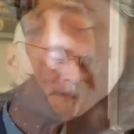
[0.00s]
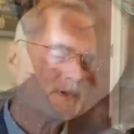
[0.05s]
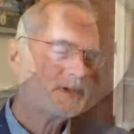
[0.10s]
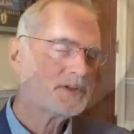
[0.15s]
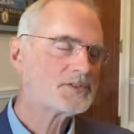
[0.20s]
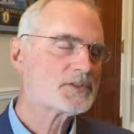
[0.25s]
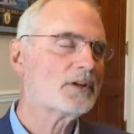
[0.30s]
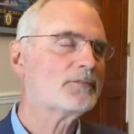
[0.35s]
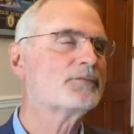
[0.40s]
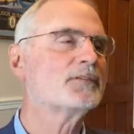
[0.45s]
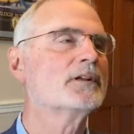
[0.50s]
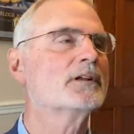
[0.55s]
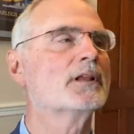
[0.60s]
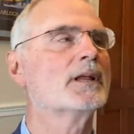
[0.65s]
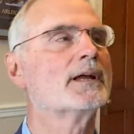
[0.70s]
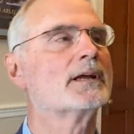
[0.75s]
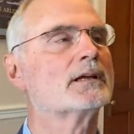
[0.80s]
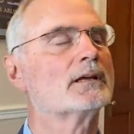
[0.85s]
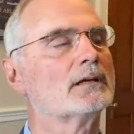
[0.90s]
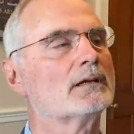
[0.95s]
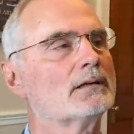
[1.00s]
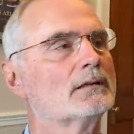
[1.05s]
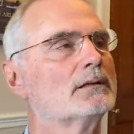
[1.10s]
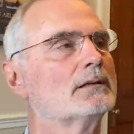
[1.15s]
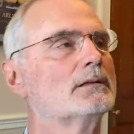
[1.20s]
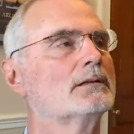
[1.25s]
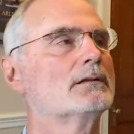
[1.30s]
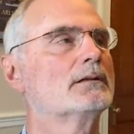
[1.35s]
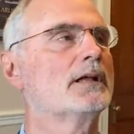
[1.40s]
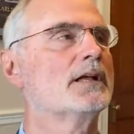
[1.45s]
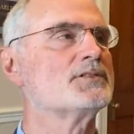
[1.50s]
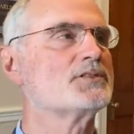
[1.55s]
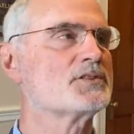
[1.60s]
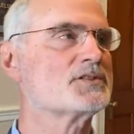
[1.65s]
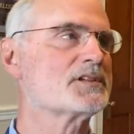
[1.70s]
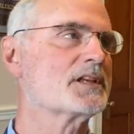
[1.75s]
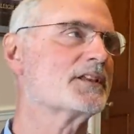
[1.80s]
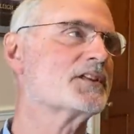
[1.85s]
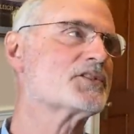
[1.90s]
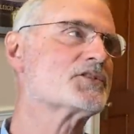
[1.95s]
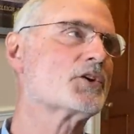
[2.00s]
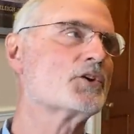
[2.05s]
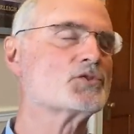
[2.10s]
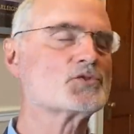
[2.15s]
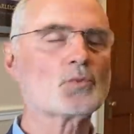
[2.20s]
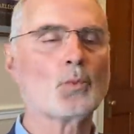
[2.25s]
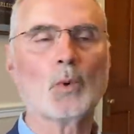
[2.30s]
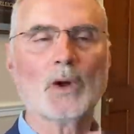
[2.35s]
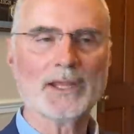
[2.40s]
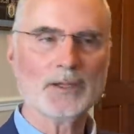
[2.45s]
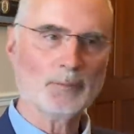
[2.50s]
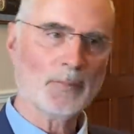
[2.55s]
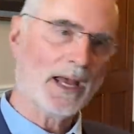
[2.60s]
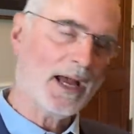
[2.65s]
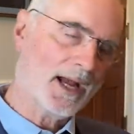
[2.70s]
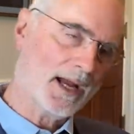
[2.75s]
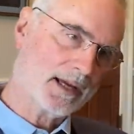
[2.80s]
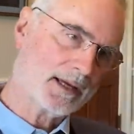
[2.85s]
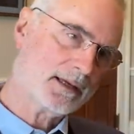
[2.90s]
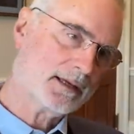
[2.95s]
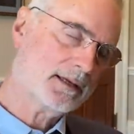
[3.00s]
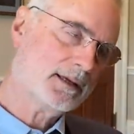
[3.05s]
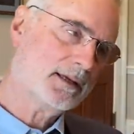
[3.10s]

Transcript: So I feel like, as you said, this goes way back.